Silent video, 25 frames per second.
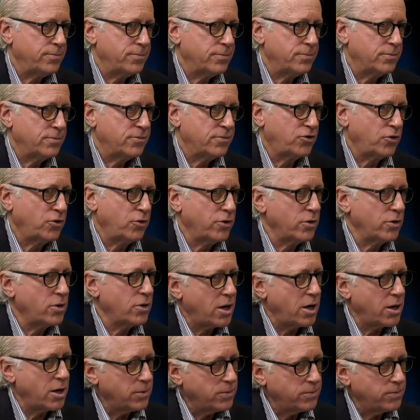So there
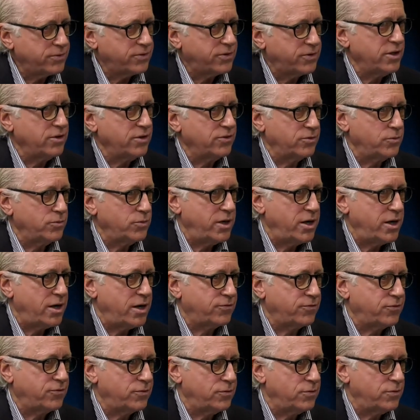are things that we
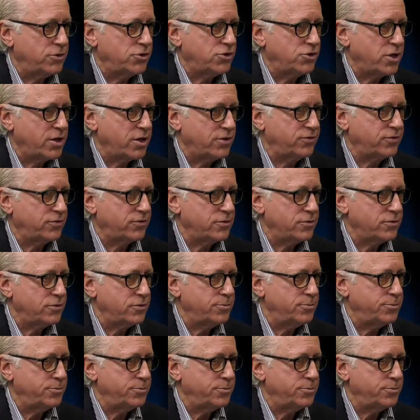have to adjust to,